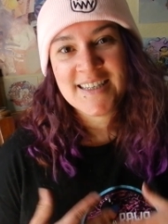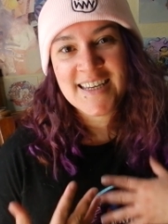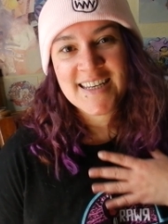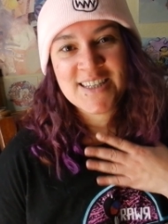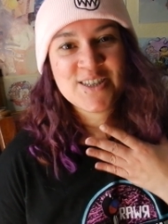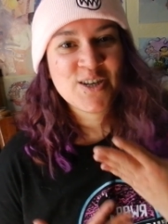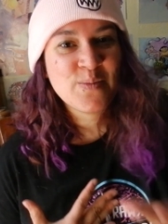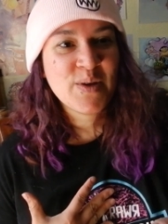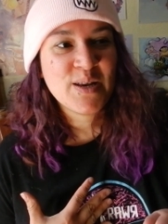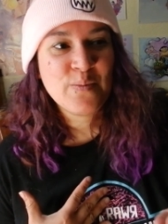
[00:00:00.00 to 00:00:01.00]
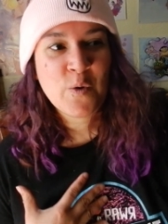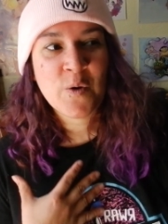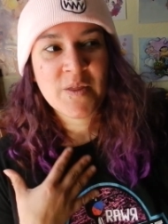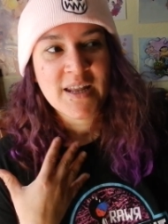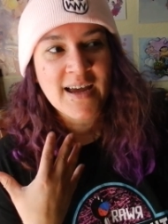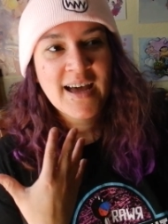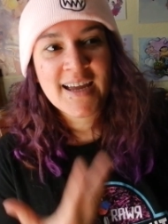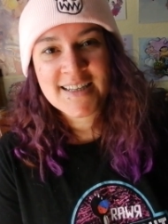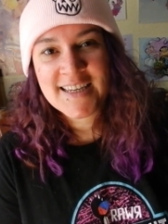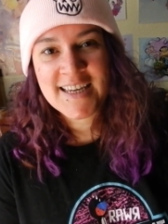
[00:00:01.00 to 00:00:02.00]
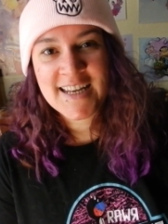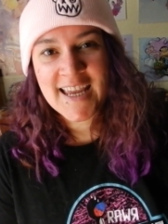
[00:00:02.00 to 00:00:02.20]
did chip in more than I did,